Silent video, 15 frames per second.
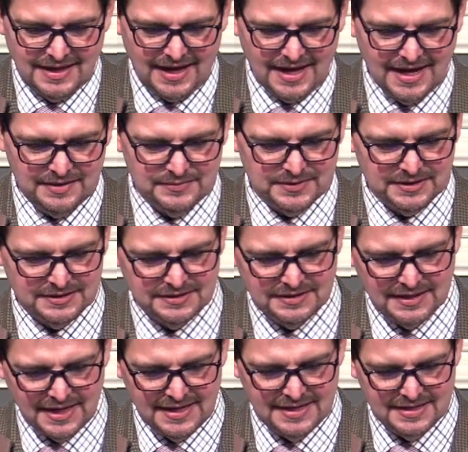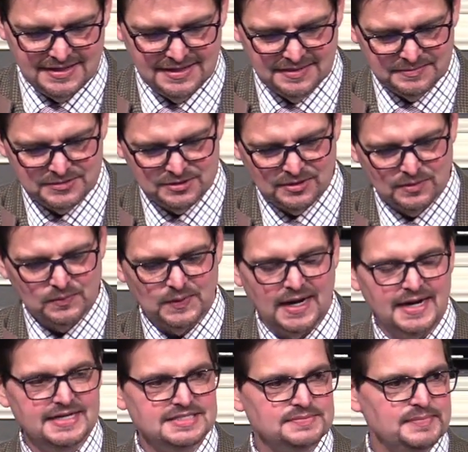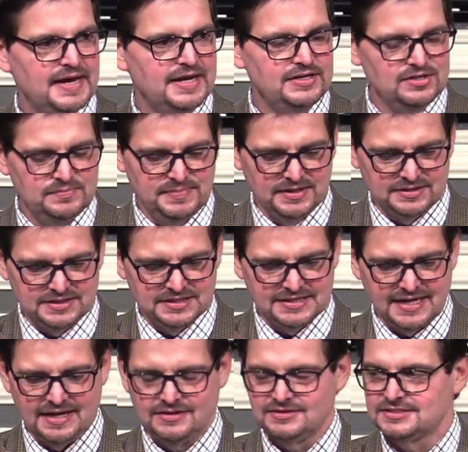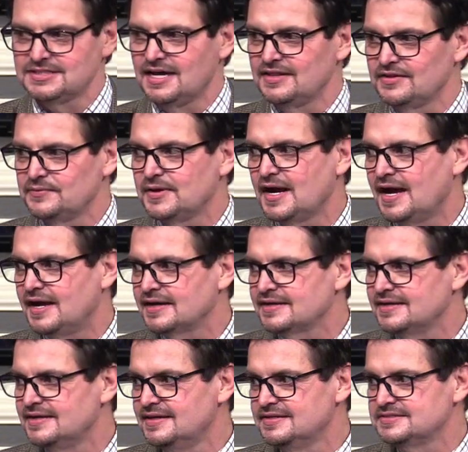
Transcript: I will liken him to a wise man who built his house on the rock."